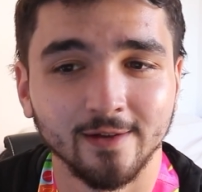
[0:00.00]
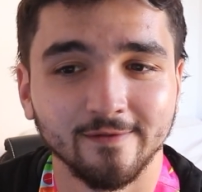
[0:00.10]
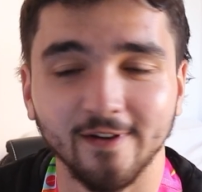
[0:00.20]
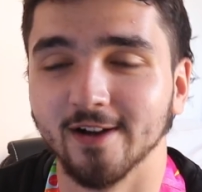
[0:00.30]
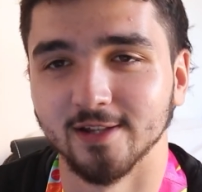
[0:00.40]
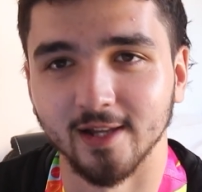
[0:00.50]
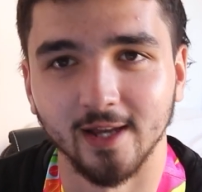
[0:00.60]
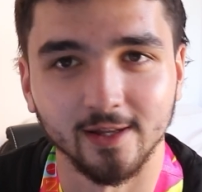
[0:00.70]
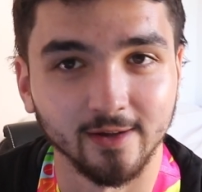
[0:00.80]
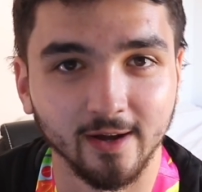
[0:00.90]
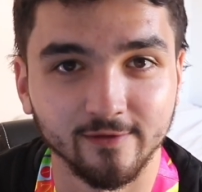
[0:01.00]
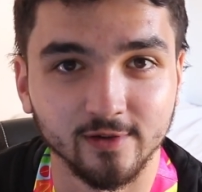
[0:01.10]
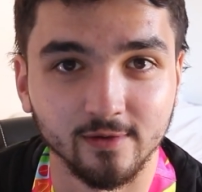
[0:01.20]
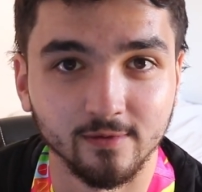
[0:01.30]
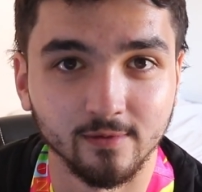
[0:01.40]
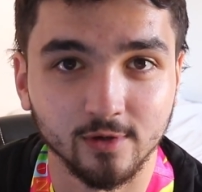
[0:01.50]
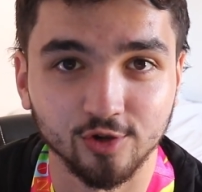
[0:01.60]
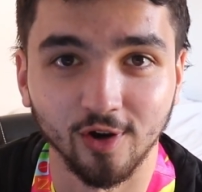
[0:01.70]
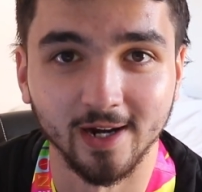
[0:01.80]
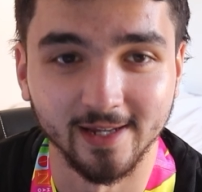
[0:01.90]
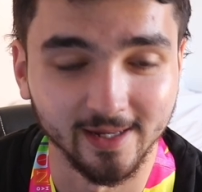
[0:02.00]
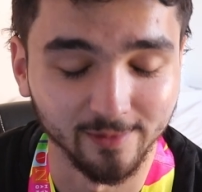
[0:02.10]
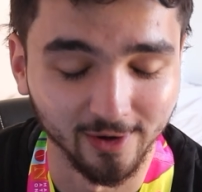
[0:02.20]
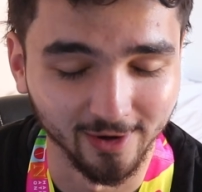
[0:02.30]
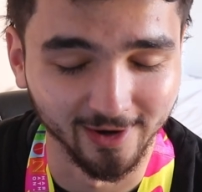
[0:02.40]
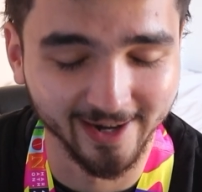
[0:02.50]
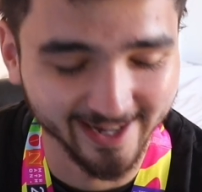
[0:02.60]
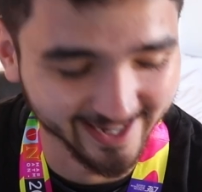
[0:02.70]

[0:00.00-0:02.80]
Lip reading: Finally, I don't have to train anymore.